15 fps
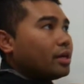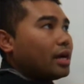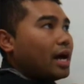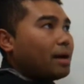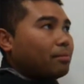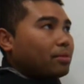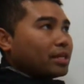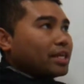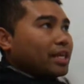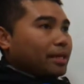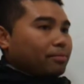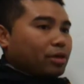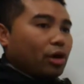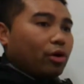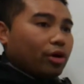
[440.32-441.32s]
I'm going to
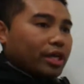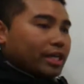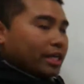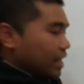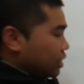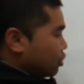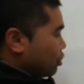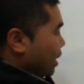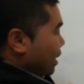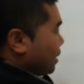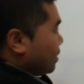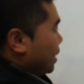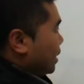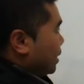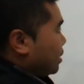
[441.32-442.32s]
keep going and try and
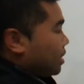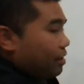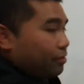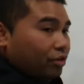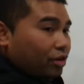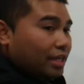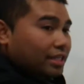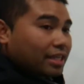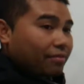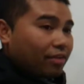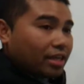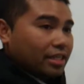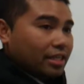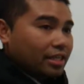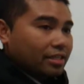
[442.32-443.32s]
think. If you guys have
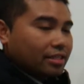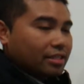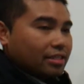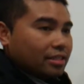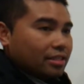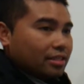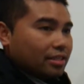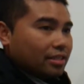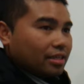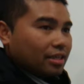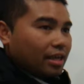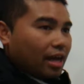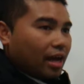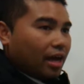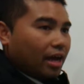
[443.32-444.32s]
ideas,
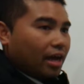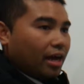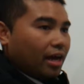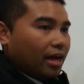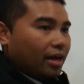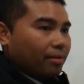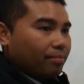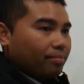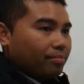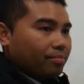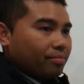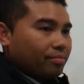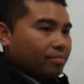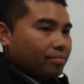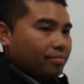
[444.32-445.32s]
that
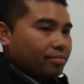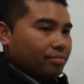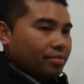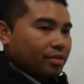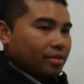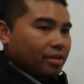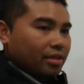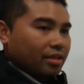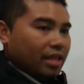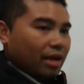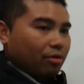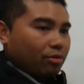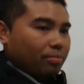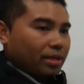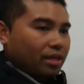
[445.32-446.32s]

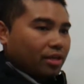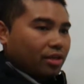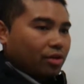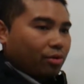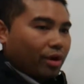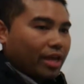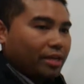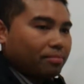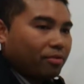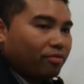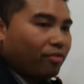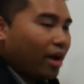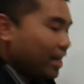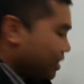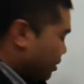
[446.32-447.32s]
would be great.
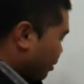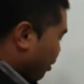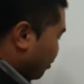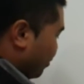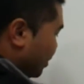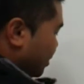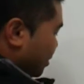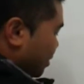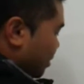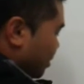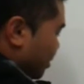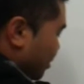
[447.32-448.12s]
Provide a service.